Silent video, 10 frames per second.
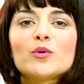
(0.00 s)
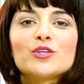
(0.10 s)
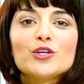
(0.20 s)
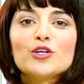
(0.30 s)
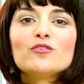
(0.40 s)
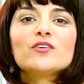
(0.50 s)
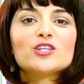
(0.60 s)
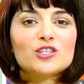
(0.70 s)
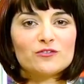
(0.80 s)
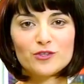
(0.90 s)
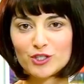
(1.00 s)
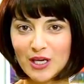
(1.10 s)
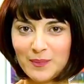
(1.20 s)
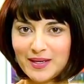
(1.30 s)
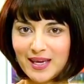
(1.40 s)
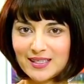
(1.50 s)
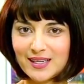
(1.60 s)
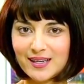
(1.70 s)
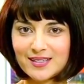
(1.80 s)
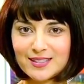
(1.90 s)
with a new vision for shaping
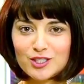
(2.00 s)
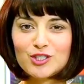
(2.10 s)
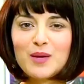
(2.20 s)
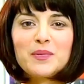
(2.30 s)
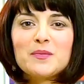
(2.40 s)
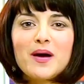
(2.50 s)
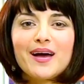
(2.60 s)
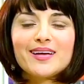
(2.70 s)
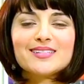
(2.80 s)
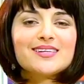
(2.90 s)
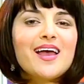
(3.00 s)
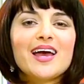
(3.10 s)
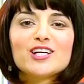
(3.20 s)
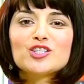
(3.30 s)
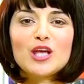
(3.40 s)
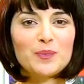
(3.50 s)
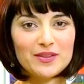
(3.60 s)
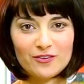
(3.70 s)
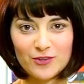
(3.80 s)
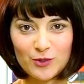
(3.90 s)
ideas, shaping minds, and shaping
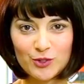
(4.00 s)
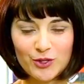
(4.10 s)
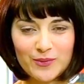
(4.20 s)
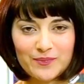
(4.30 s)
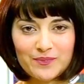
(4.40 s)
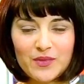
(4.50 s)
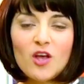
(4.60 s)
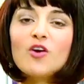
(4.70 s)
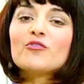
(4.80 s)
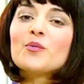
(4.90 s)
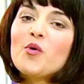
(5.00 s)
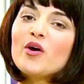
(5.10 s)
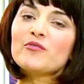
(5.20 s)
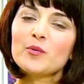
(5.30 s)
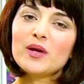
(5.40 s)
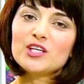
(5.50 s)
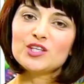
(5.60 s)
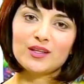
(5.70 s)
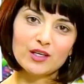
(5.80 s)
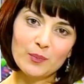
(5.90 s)
the future. For more
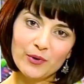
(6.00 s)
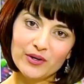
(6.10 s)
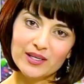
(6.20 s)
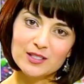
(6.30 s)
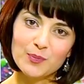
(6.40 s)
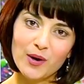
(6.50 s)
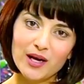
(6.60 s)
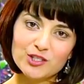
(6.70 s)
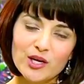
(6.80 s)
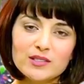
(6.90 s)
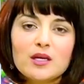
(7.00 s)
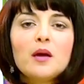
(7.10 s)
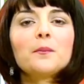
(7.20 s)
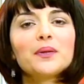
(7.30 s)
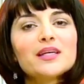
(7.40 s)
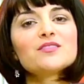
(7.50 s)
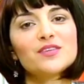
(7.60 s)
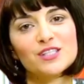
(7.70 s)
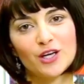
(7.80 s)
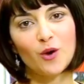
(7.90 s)
information on the Copernicus Project, please
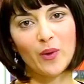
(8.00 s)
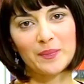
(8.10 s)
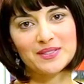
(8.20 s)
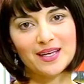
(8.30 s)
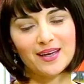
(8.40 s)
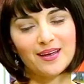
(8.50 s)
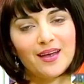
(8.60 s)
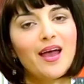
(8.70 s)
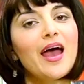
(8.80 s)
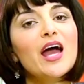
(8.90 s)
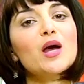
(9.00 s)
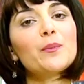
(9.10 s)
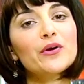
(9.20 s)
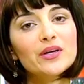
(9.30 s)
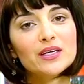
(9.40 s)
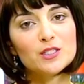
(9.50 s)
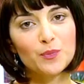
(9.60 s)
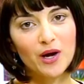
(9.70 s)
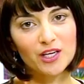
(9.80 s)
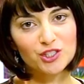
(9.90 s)
visit our website at
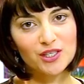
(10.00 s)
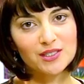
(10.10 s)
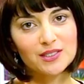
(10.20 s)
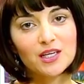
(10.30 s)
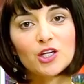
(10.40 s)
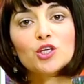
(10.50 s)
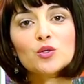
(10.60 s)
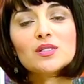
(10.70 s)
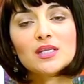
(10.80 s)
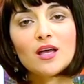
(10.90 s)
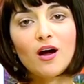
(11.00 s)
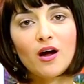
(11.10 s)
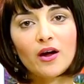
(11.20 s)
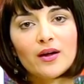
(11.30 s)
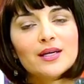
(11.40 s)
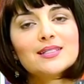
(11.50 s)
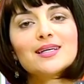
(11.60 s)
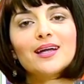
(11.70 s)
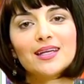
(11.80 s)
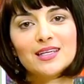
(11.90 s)

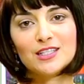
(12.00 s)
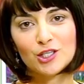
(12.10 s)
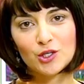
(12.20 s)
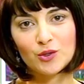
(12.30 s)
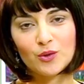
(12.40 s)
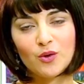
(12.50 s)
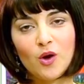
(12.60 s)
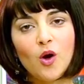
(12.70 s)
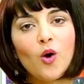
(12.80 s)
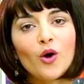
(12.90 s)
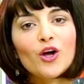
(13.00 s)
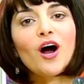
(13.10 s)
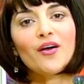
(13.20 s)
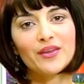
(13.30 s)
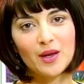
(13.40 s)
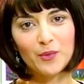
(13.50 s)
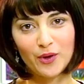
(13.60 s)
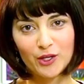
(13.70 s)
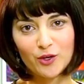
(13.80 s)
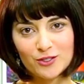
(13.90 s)
copernicusproject.ucr.edu or call the number
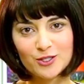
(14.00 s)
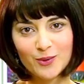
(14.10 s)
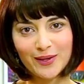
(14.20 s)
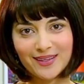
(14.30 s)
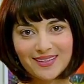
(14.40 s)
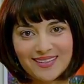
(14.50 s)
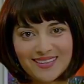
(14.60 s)
on your screen.